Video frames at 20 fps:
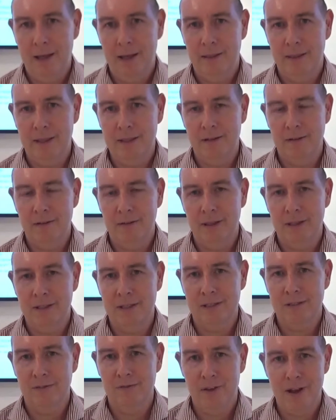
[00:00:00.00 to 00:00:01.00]
This
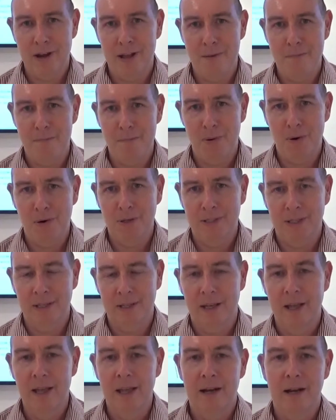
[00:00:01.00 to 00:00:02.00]
is very
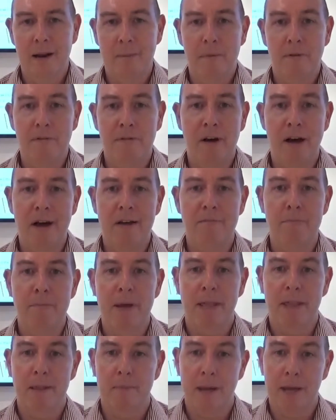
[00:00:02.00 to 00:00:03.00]
important. Number five,
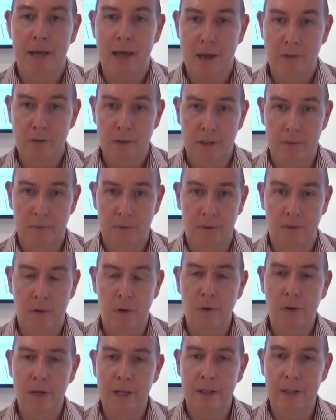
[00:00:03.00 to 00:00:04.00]
make them accountable, not
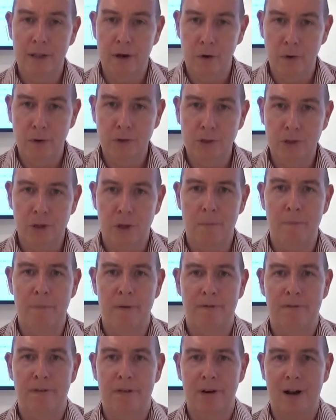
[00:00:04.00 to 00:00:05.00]
only in their own job,
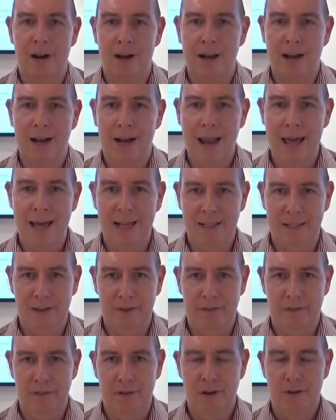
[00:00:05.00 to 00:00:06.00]
but for a
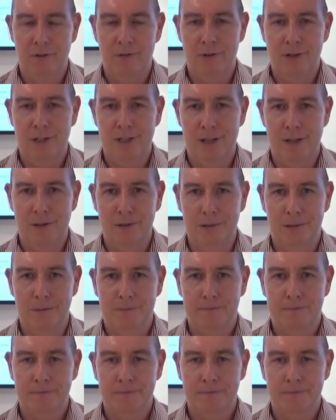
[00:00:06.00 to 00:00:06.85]
collective result.